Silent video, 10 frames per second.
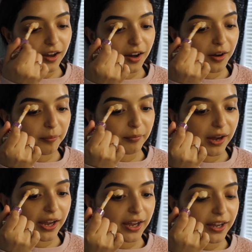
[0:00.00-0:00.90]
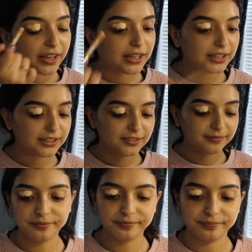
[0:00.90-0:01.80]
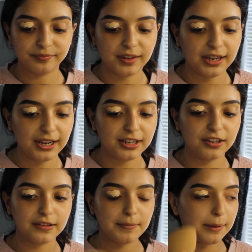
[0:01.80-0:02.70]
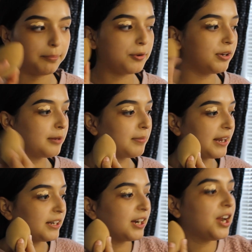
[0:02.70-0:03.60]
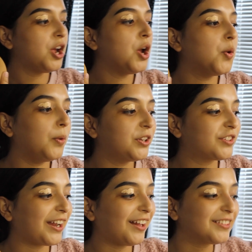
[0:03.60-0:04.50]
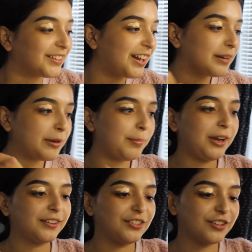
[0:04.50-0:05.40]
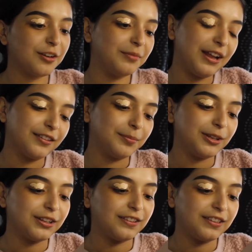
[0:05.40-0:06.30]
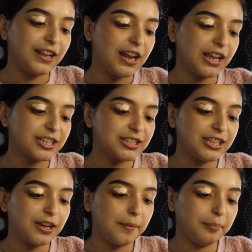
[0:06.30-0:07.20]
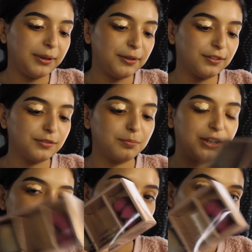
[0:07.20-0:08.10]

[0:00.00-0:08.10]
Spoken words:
on my eyelid. And I'm using my Beauty Blender, which I also got in my BoxyCharm last month. It's the Luxie Complete Sponge